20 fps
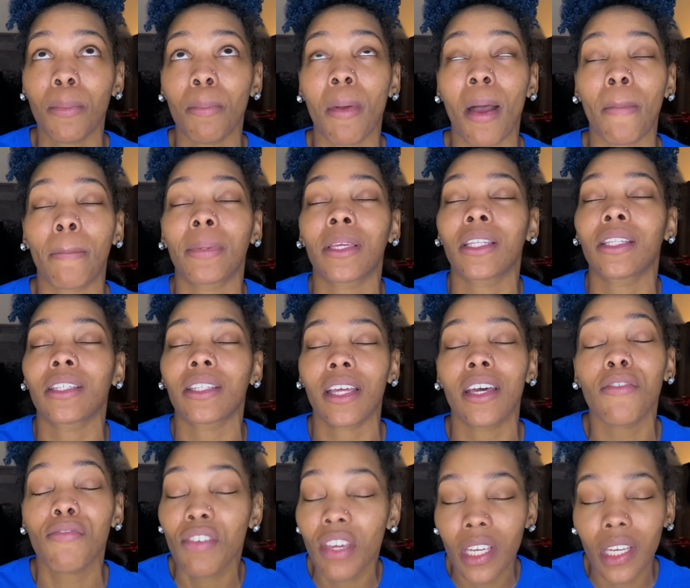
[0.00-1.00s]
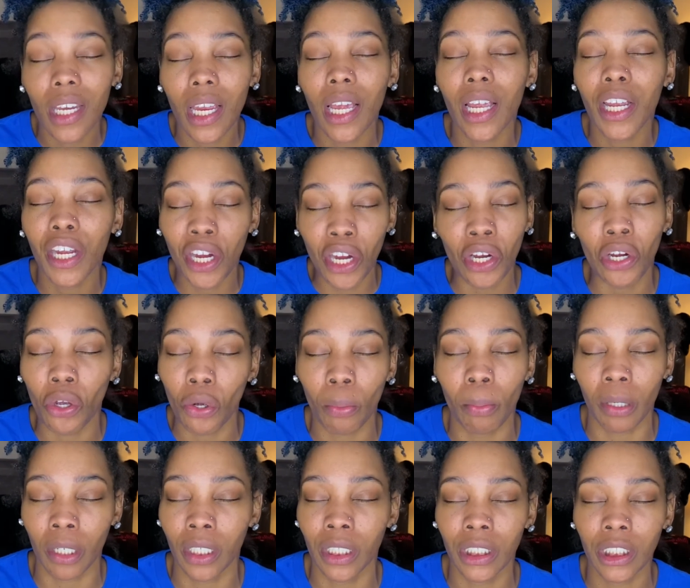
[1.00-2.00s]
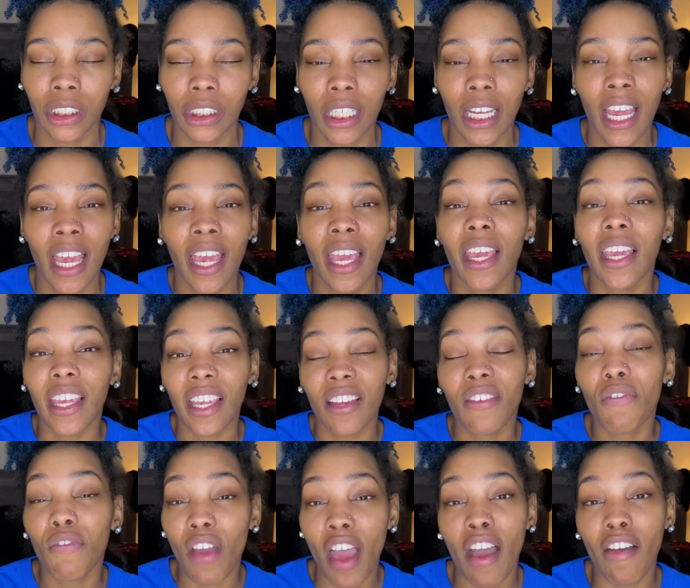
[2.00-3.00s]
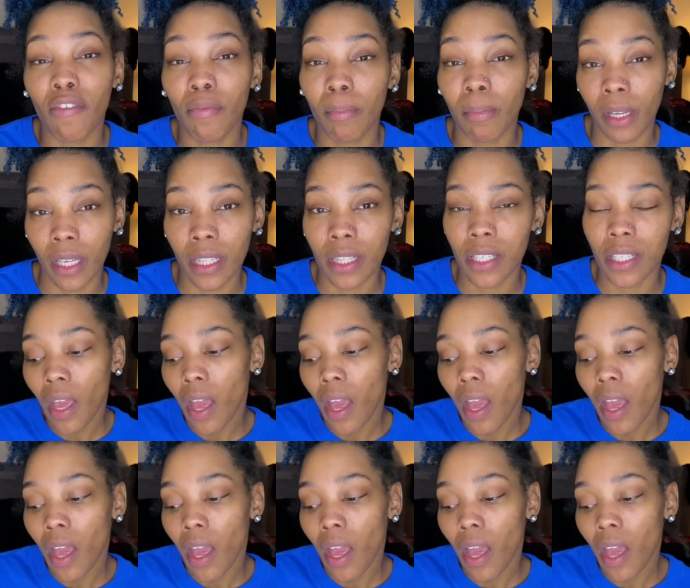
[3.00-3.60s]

my beloved Caraco brush, in 5 months.